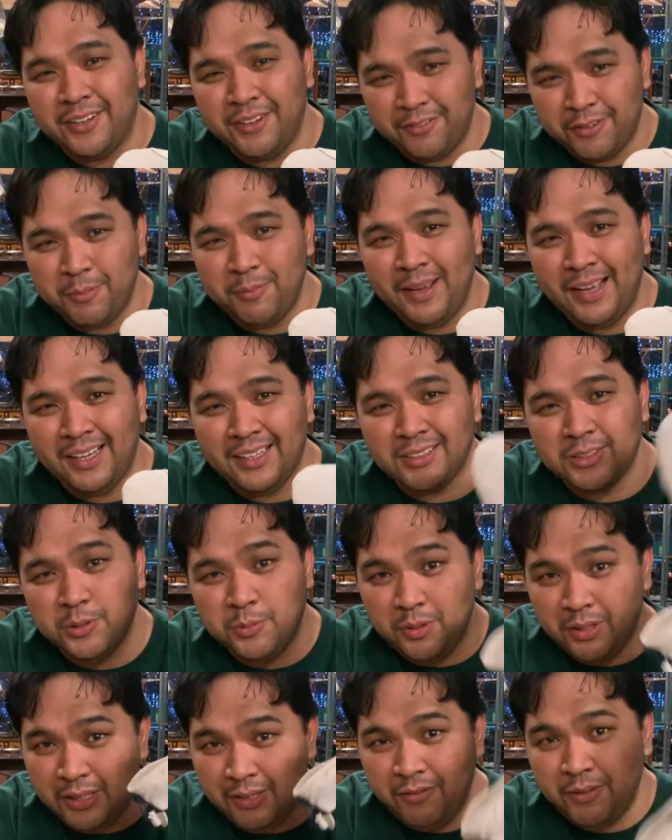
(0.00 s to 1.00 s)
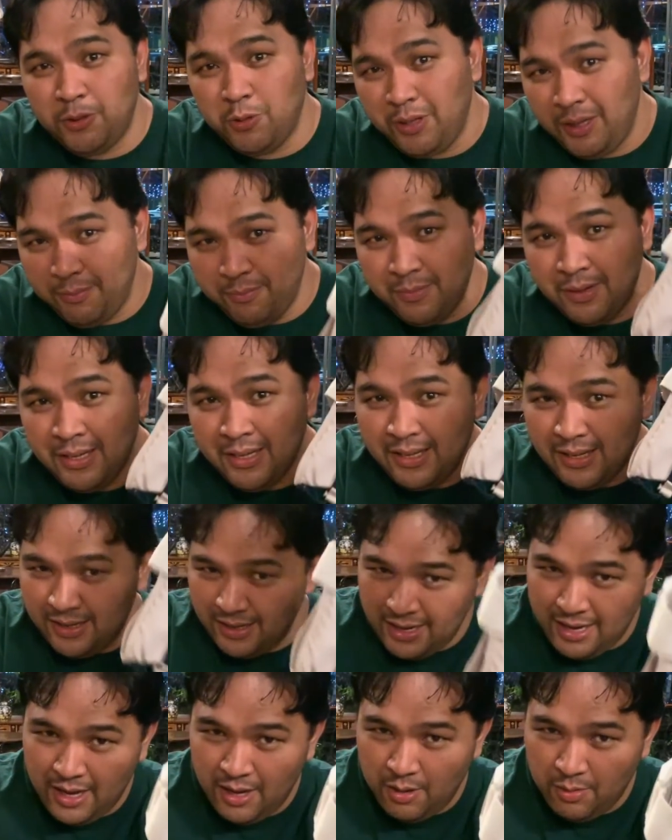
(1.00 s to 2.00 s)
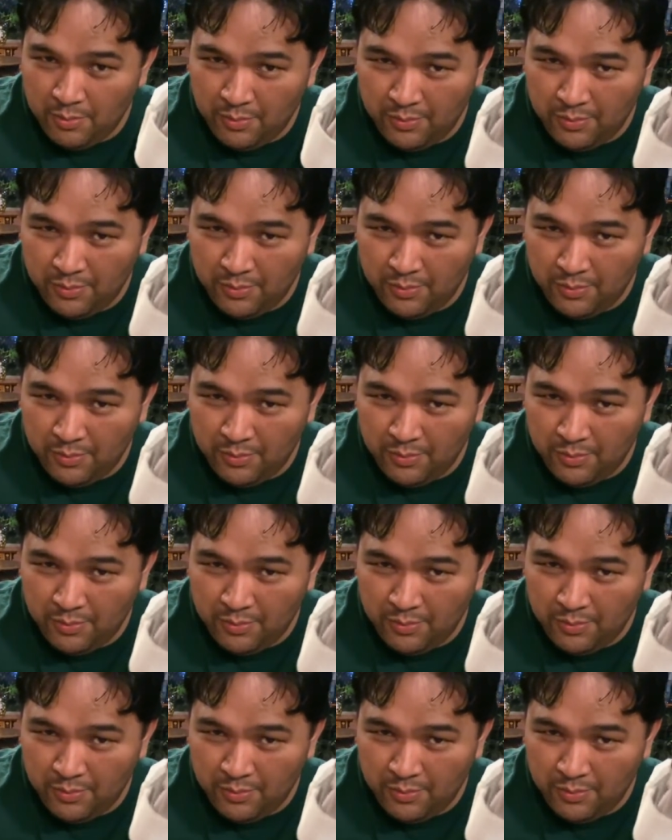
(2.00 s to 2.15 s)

Riverbank. So we'll give it to him now.